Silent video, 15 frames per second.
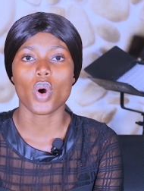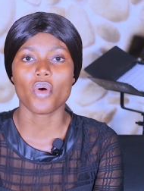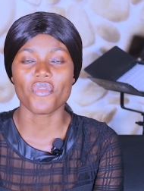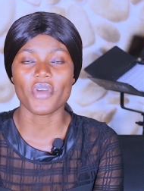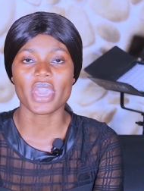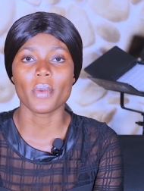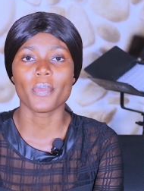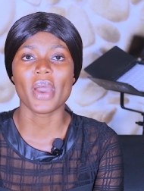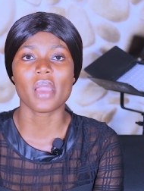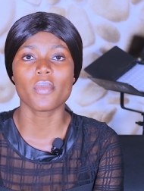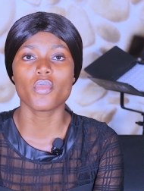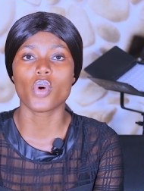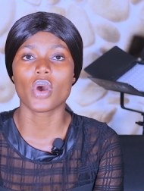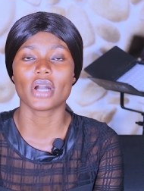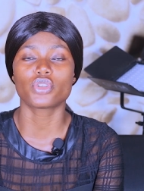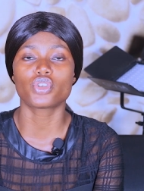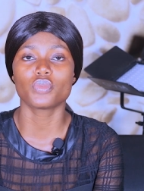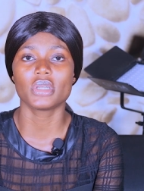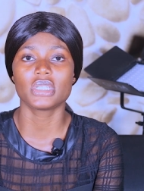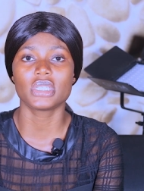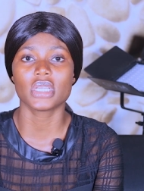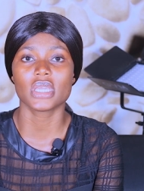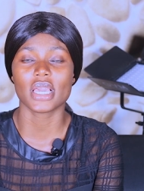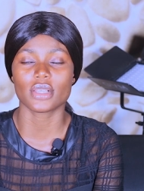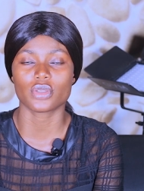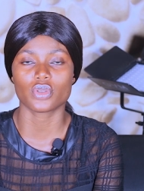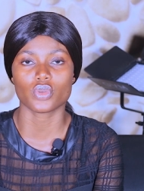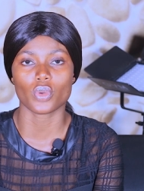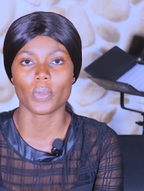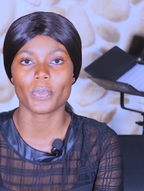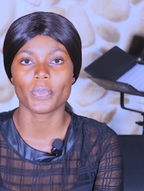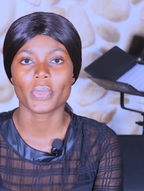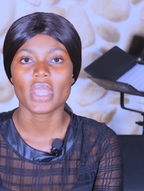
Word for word: of a Paimuka Jumidi Esso.